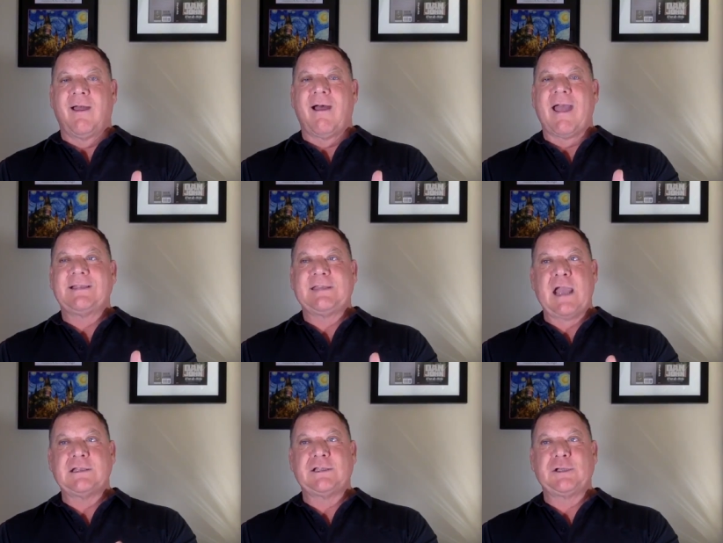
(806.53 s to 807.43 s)
I
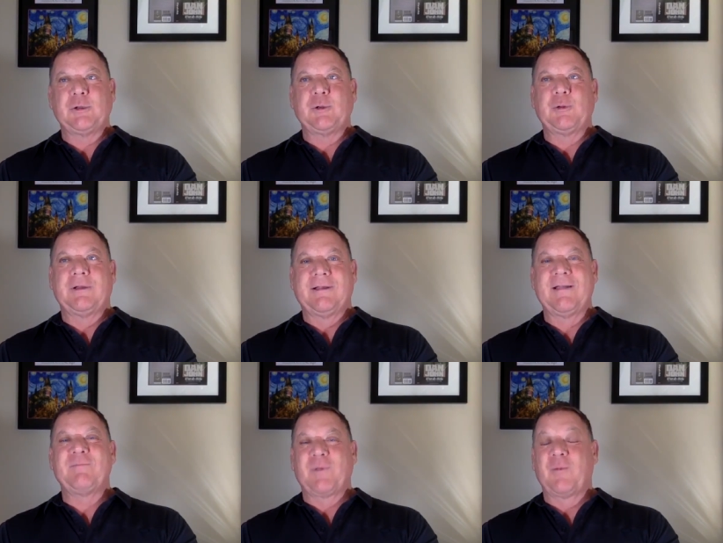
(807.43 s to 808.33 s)
tend to
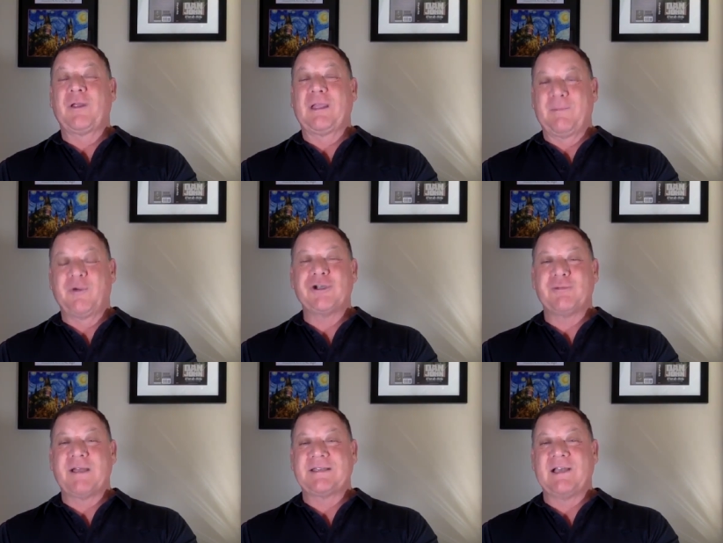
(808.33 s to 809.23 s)
really push
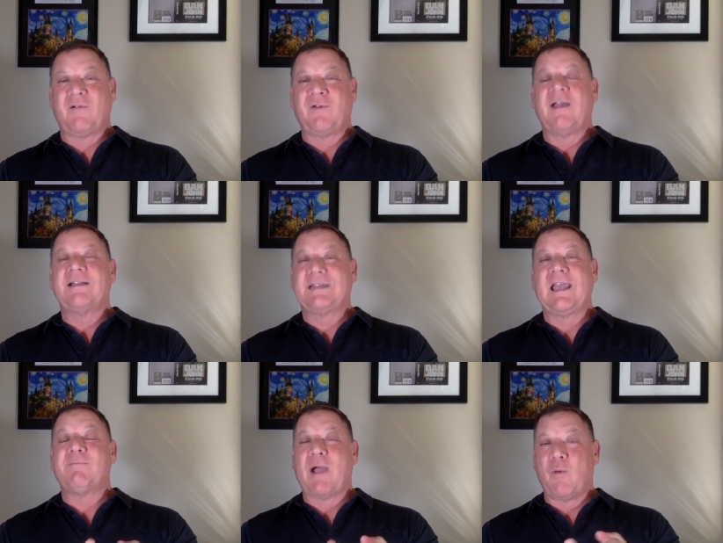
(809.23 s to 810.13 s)
myself to
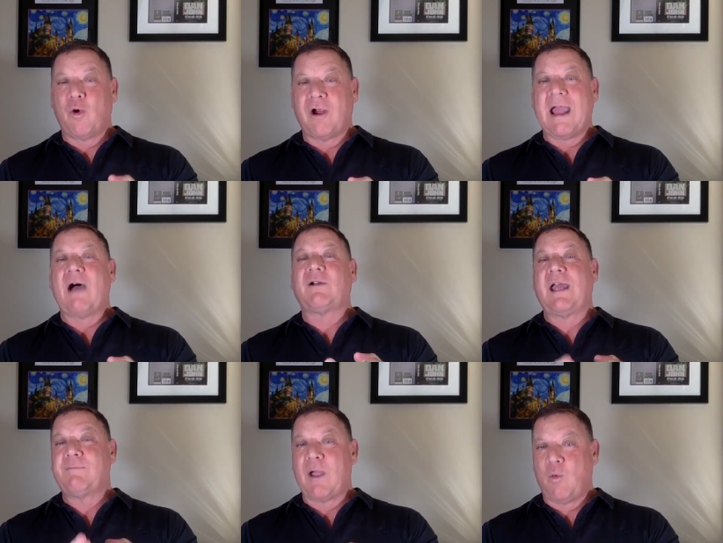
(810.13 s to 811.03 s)
get my workout
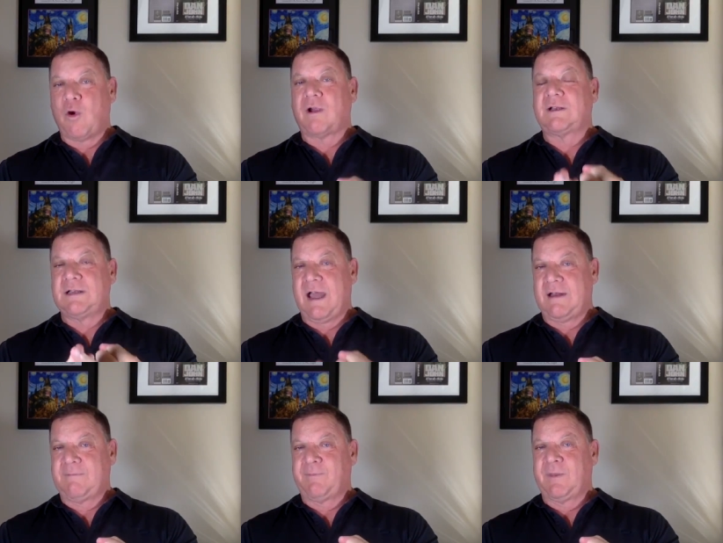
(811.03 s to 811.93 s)
and my work
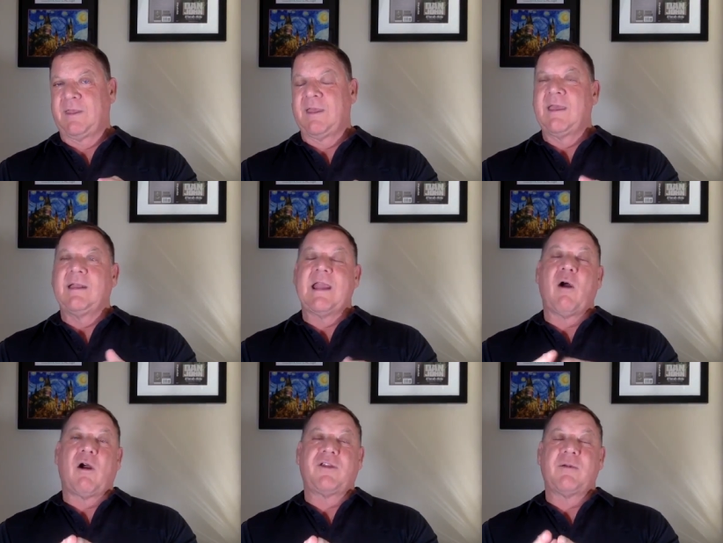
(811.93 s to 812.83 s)
done.
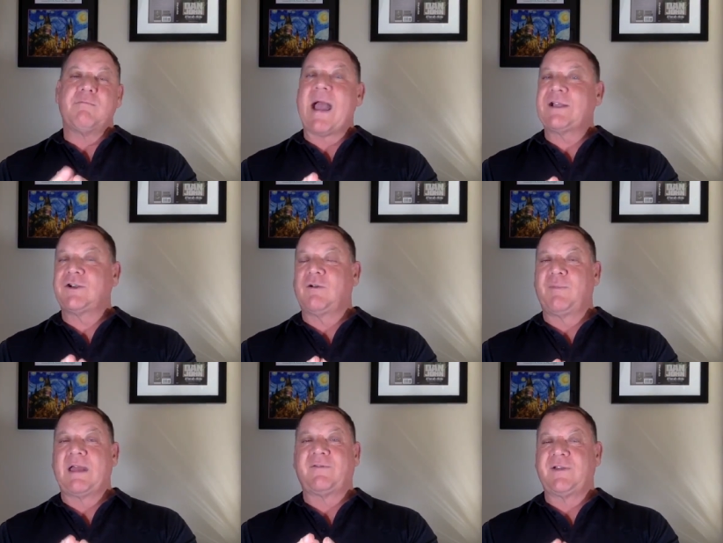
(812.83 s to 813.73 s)
Now, are there magical
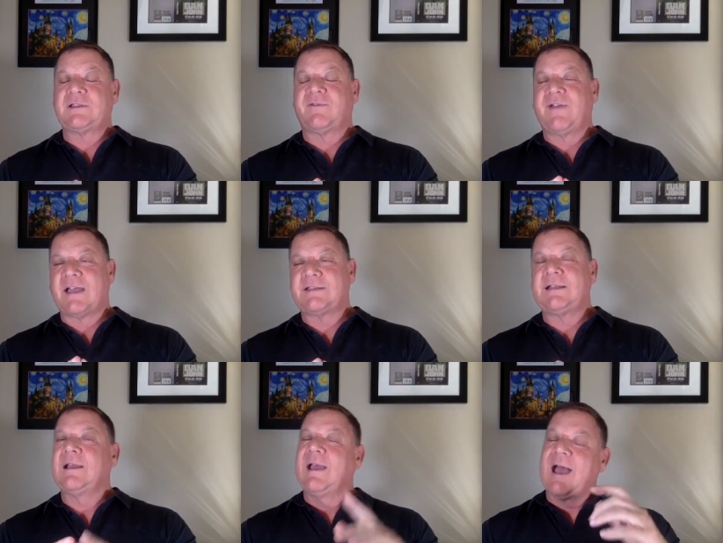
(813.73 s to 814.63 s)
benefits of
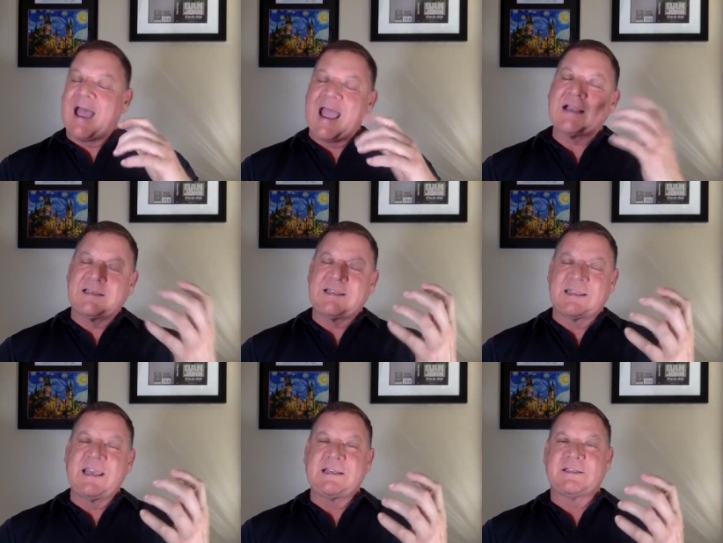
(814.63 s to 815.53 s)
fasting? I actually
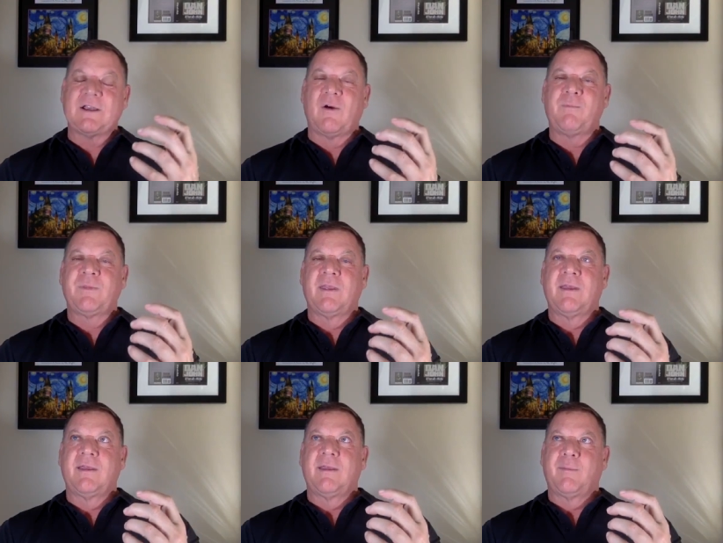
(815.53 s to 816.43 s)
think so.
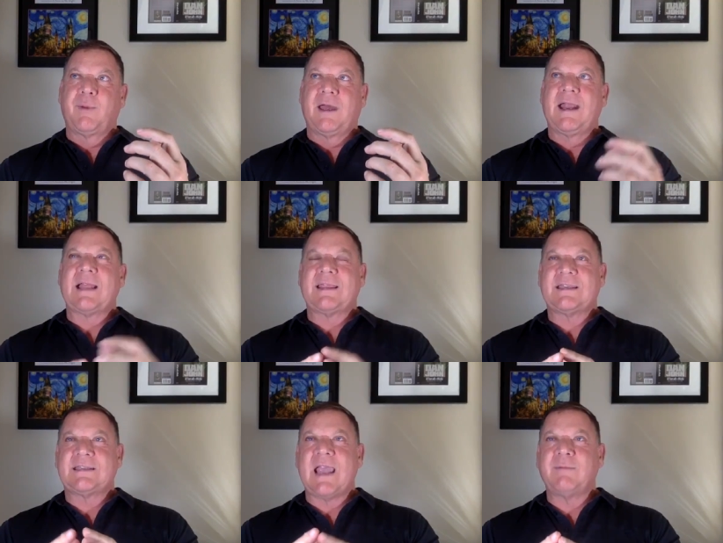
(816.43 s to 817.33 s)
But at the
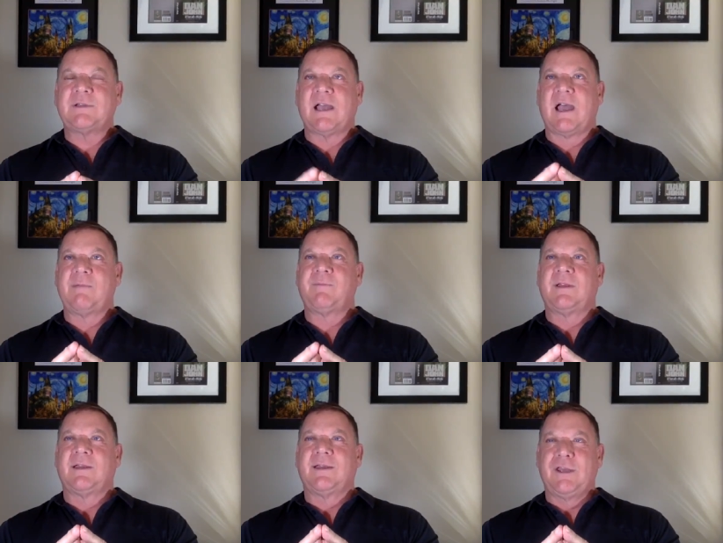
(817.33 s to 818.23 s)
same time,
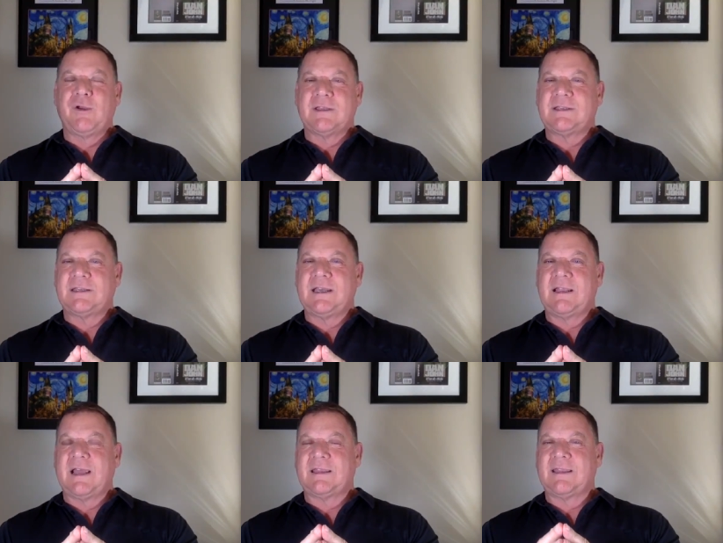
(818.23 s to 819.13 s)
you can see
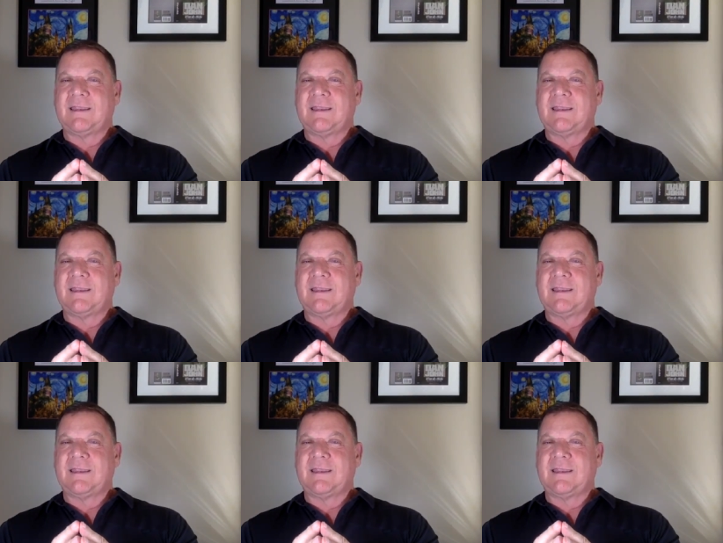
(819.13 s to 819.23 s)
that